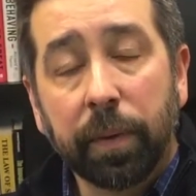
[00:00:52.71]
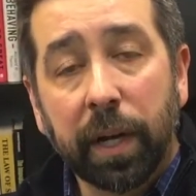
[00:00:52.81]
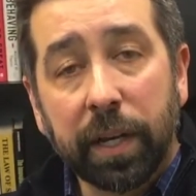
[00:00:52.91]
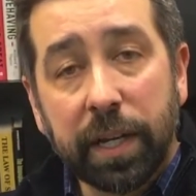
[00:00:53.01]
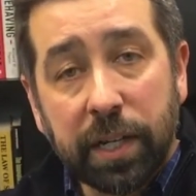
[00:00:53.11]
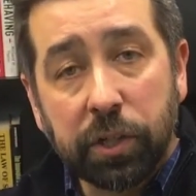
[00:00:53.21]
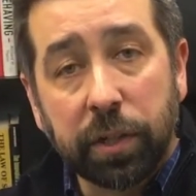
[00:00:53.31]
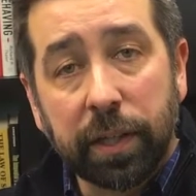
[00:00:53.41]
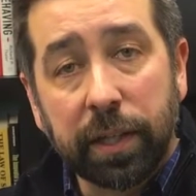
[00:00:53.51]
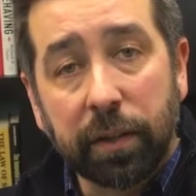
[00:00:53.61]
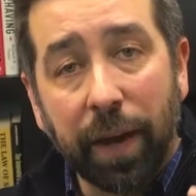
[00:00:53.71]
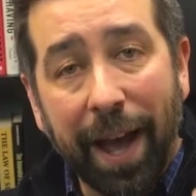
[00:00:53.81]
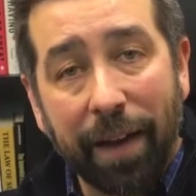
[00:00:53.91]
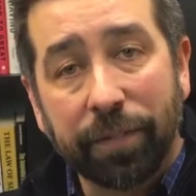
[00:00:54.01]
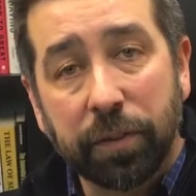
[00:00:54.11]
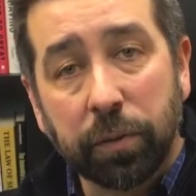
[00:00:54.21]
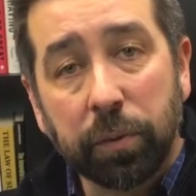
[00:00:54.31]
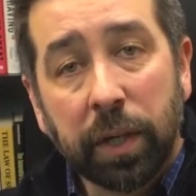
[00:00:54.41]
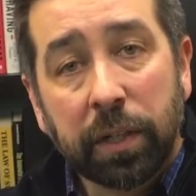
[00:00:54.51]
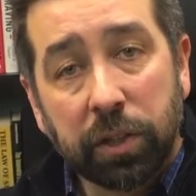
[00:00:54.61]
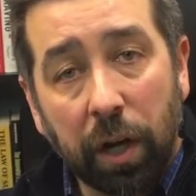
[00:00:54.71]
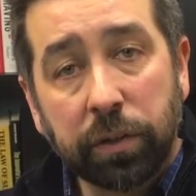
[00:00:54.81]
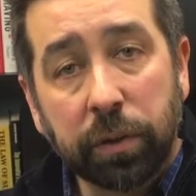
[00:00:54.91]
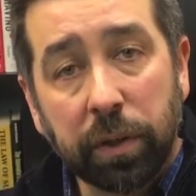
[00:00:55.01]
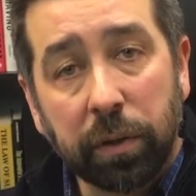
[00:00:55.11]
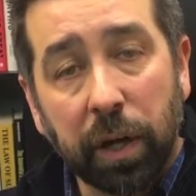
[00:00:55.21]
Initially, you have to talk to a loan